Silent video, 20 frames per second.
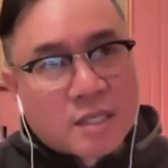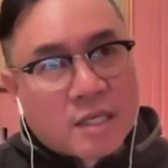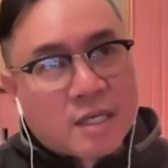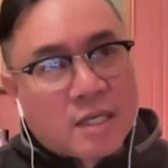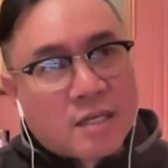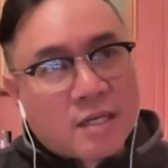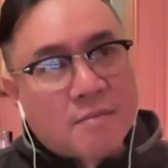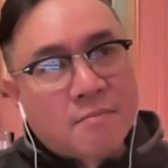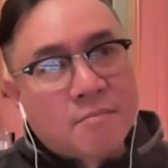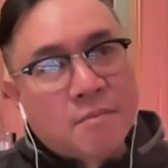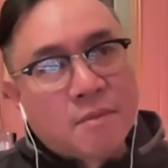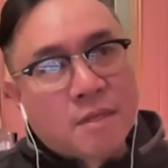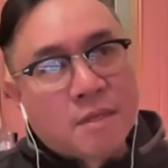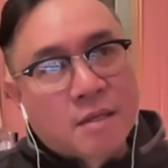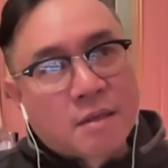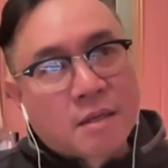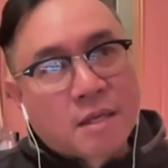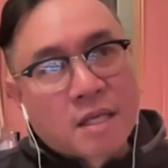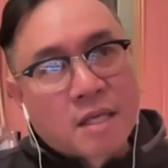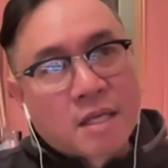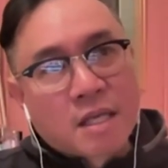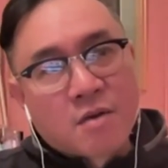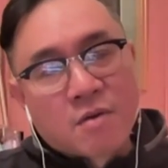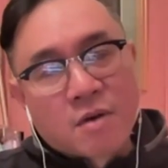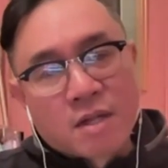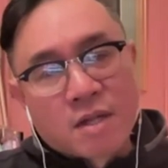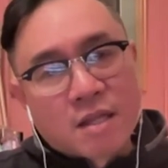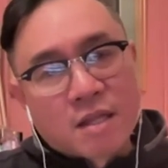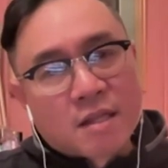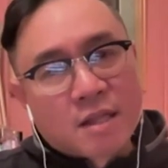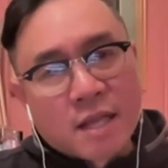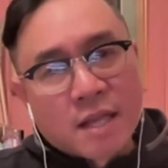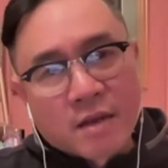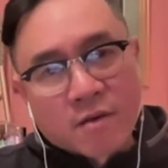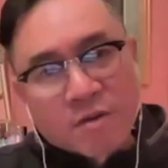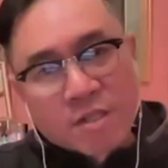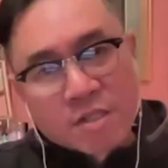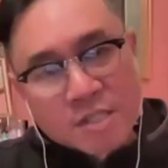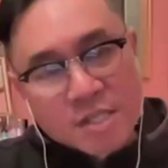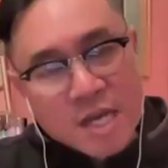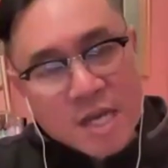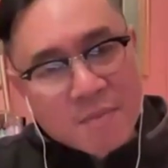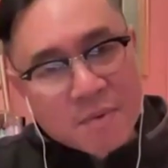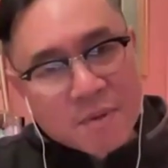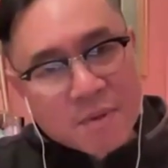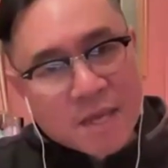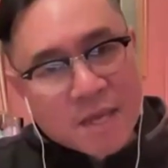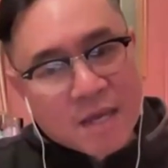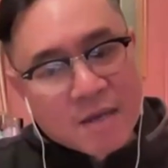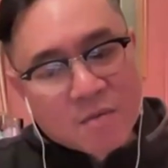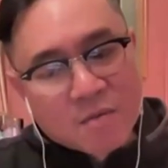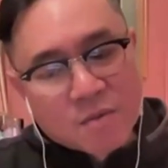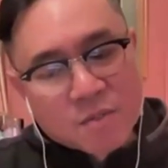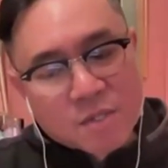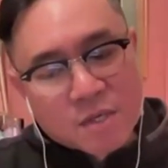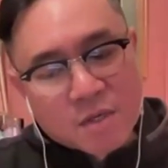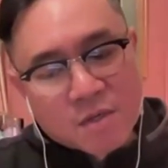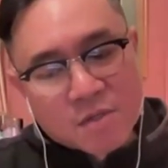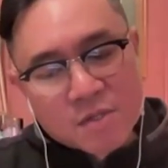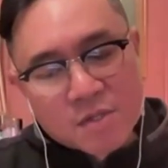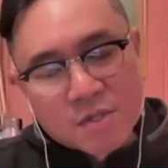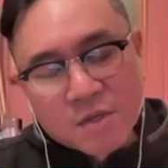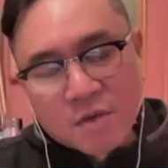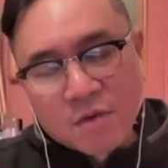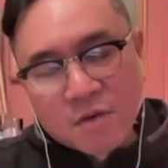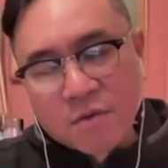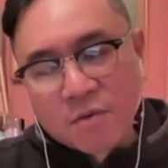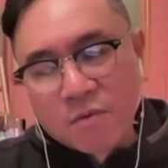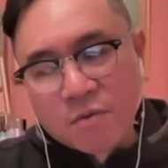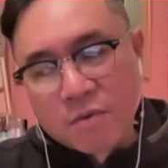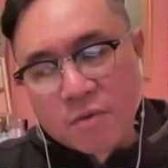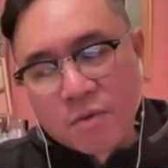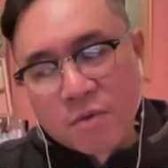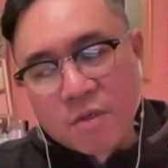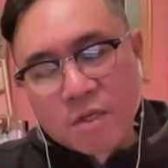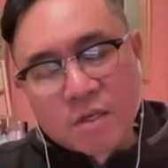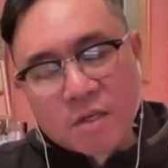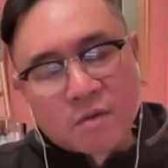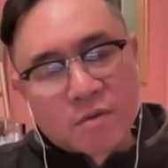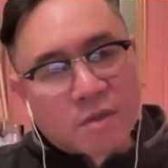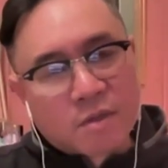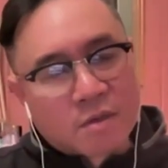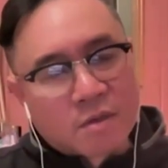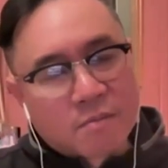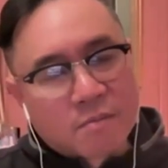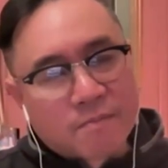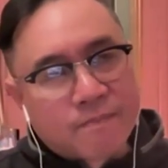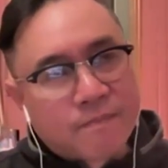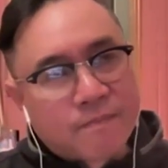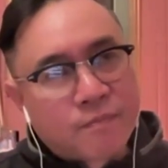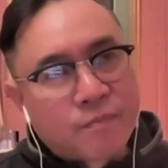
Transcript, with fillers: Um, you know, and I think layered on top of that was also, you know, the